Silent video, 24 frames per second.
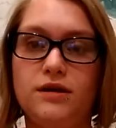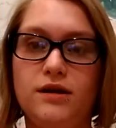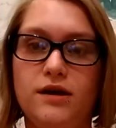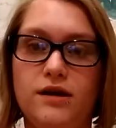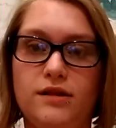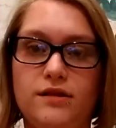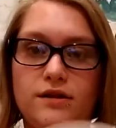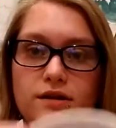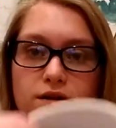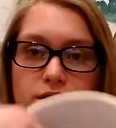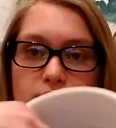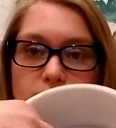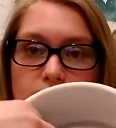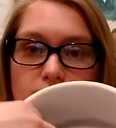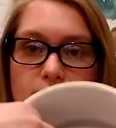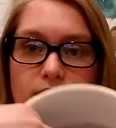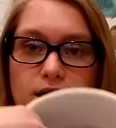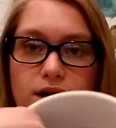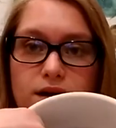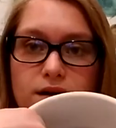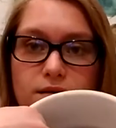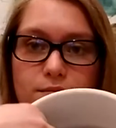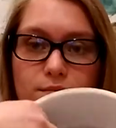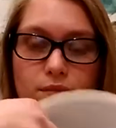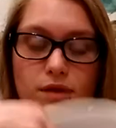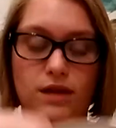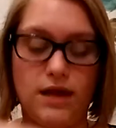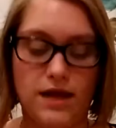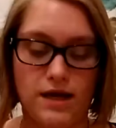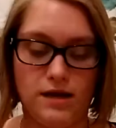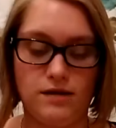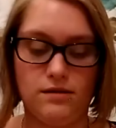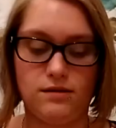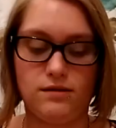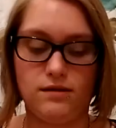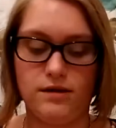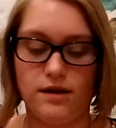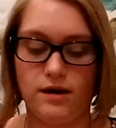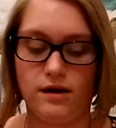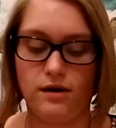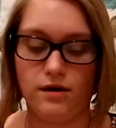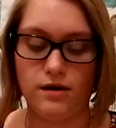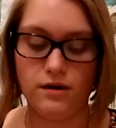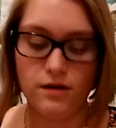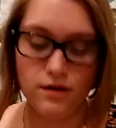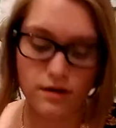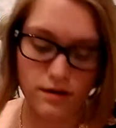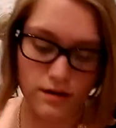and there's that plate in
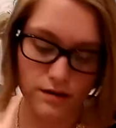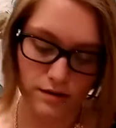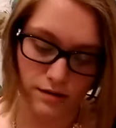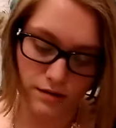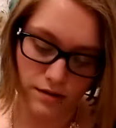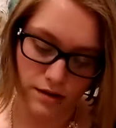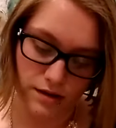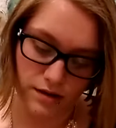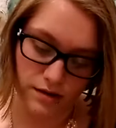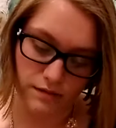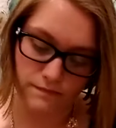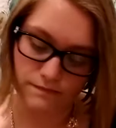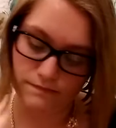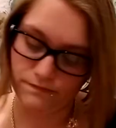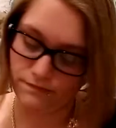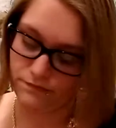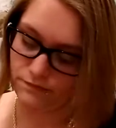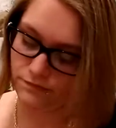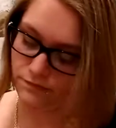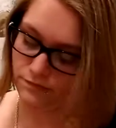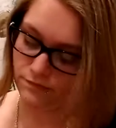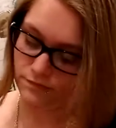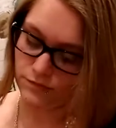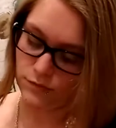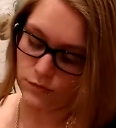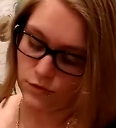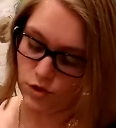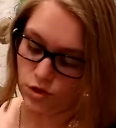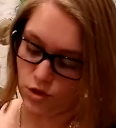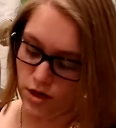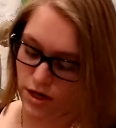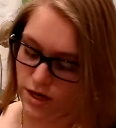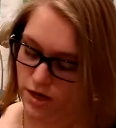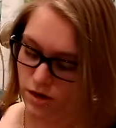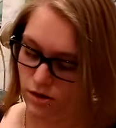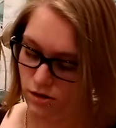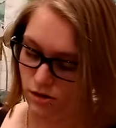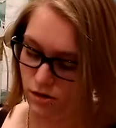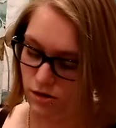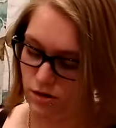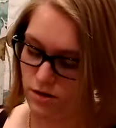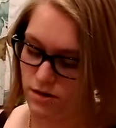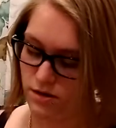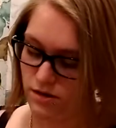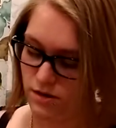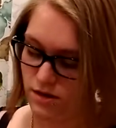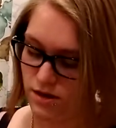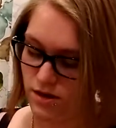there for the dry
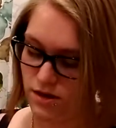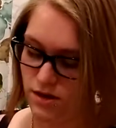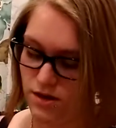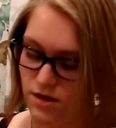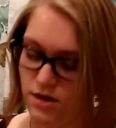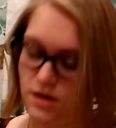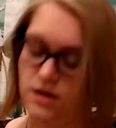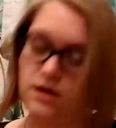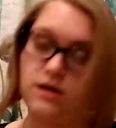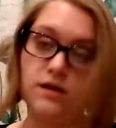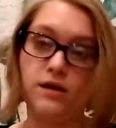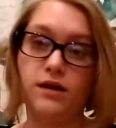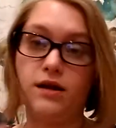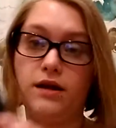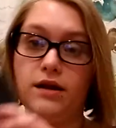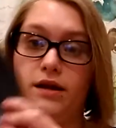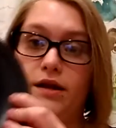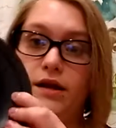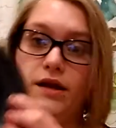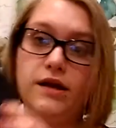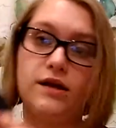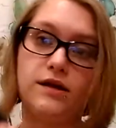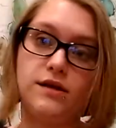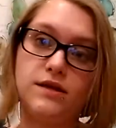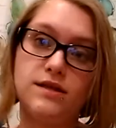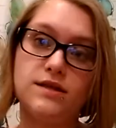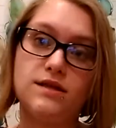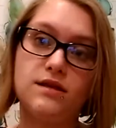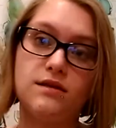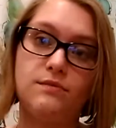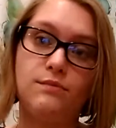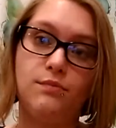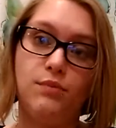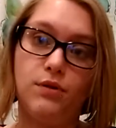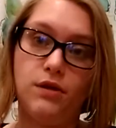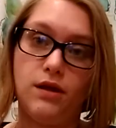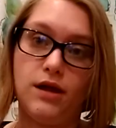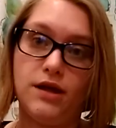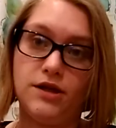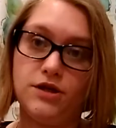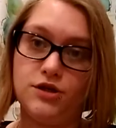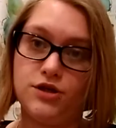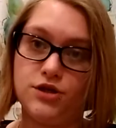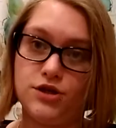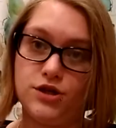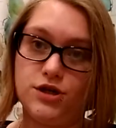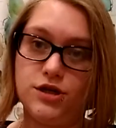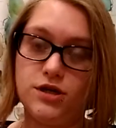earth. Here's the
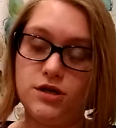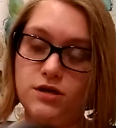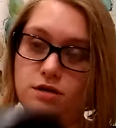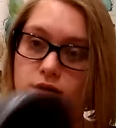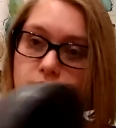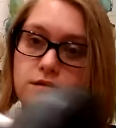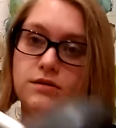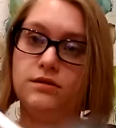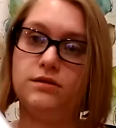plunger,